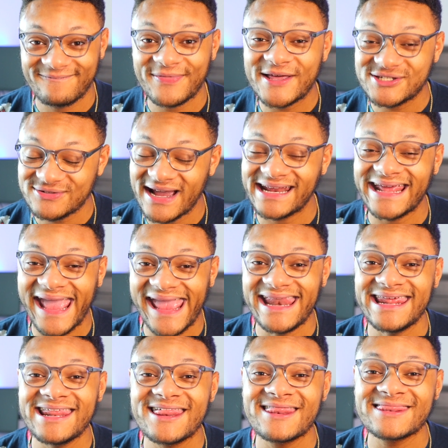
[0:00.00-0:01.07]
That's right,
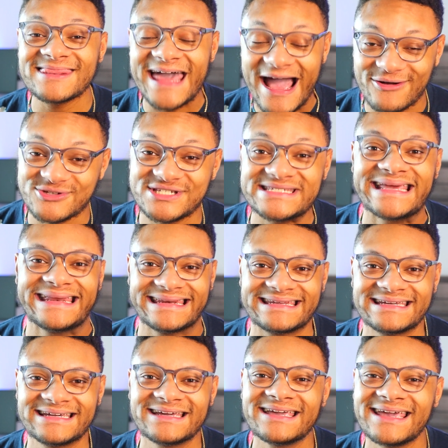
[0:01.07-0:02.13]
80,000.
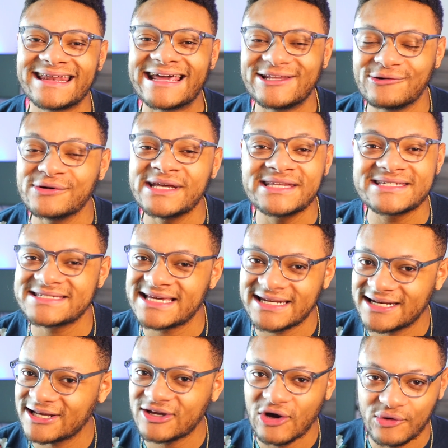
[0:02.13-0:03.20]
And I don't need to set
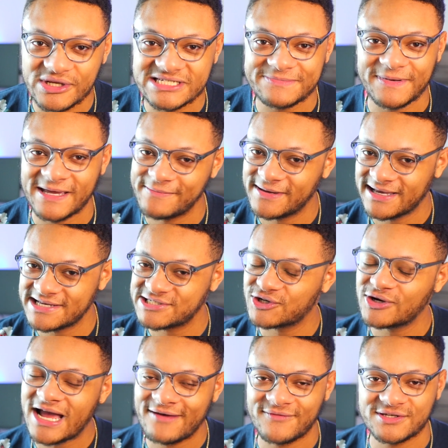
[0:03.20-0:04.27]
an encoding speed because the
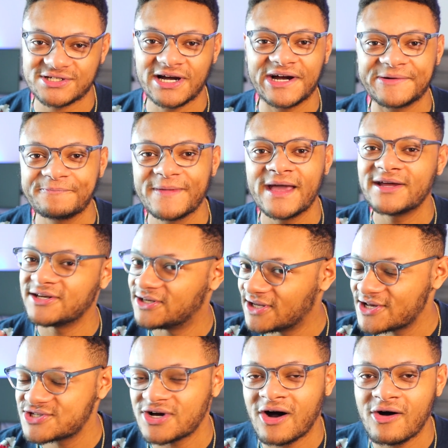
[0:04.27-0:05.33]
graphics card
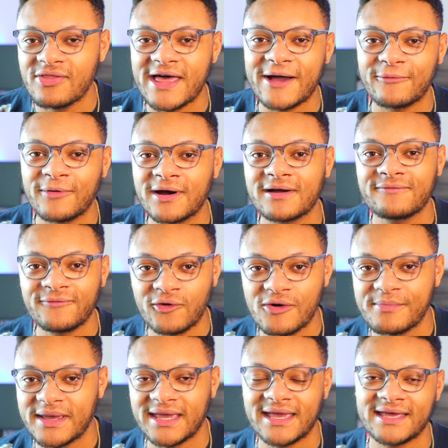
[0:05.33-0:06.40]
does all that work for
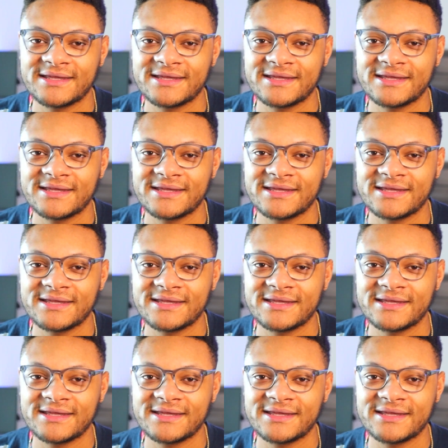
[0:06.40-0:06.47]
me.